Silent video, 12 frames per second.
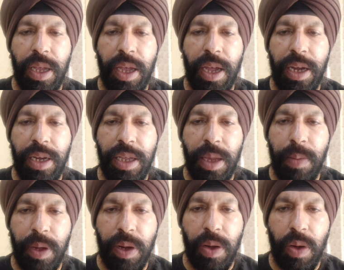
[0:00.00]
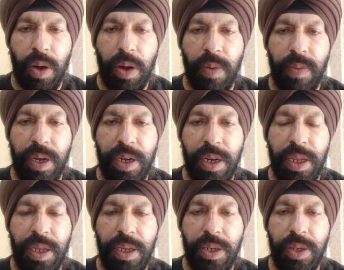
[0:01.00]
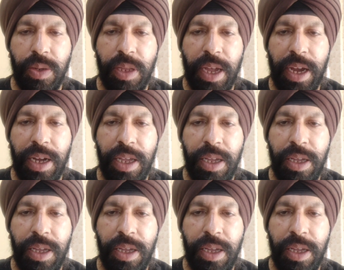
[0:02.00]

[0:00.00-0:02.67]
and keep a record of it so that